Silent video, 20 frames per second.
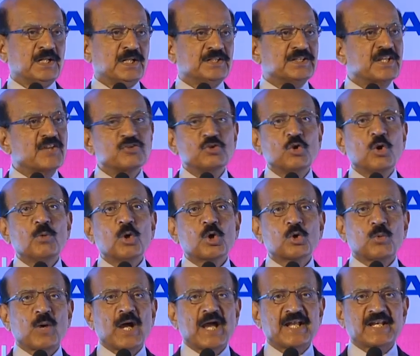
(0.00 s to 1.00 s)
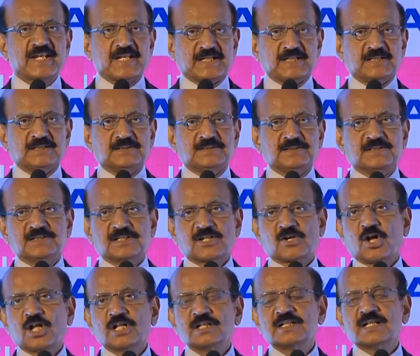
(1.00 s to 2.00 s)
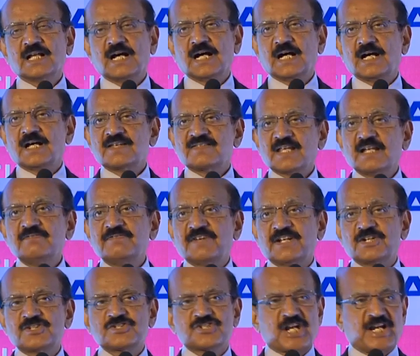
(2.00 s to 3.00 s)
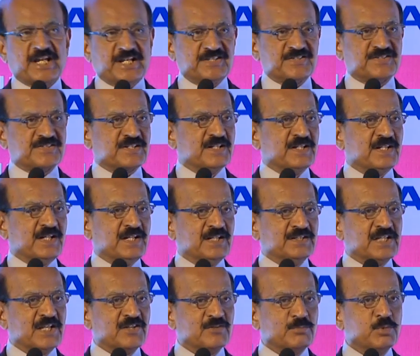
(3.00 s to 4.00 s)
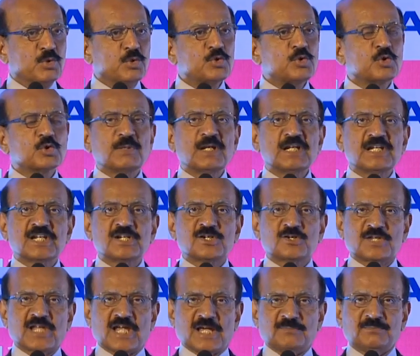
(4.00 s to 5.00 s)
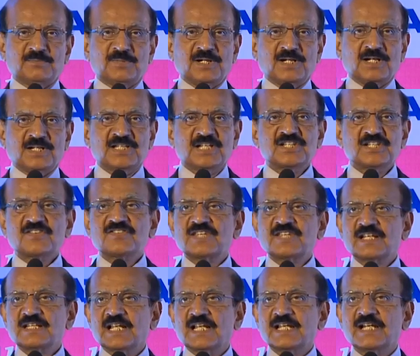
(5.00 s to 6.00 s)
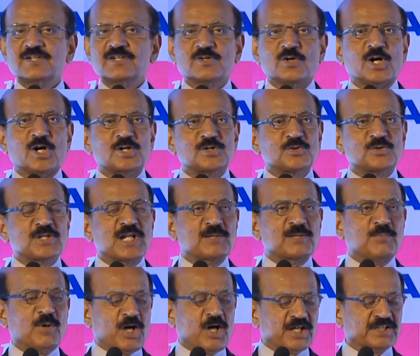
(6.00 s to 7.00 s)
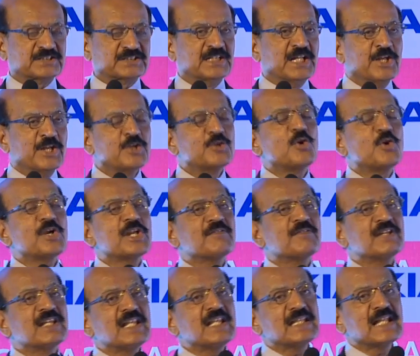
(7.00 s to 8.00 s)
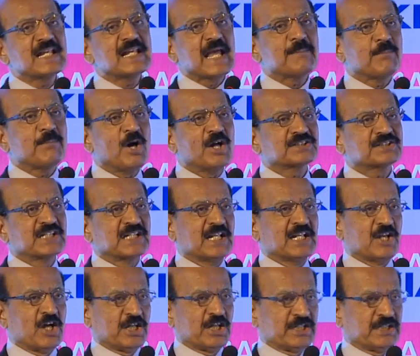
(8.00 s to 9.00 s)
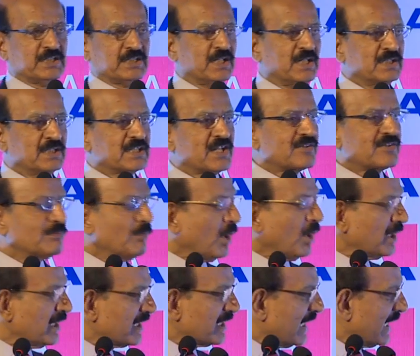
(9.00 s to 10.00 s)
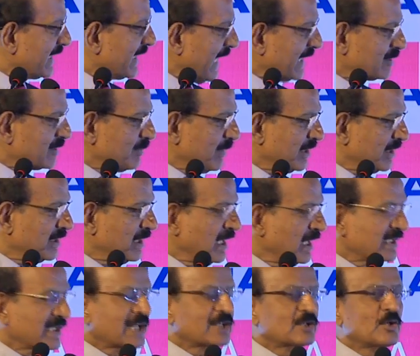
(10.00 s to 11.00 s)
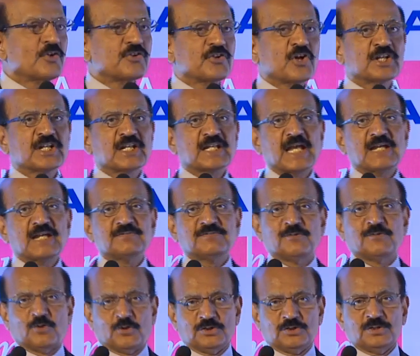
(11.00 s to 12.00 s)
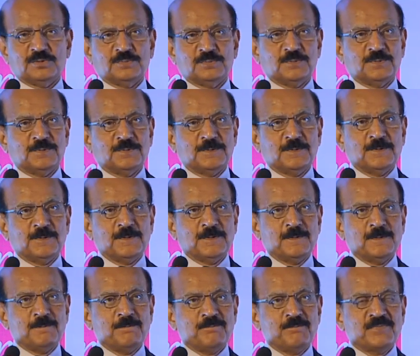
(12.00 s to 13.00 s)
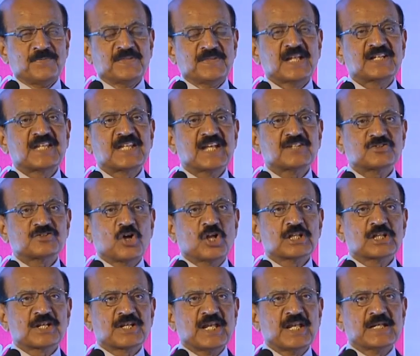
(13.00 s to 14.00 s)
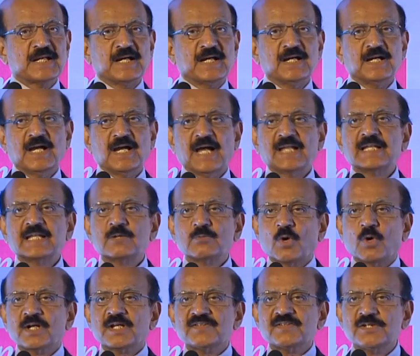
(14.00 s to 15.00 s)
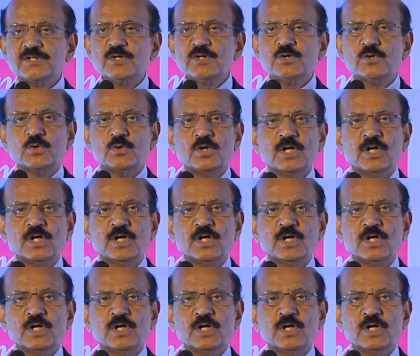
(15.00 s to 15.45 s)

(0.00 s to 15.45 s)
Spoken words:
There's no more wiring. They're all self-energized. There's Bluetooth built into them. They just signal it to that box. You don't even need the damn box any longer. The small little attachment that goes on an iPhone that takes all the data. And then what does it do?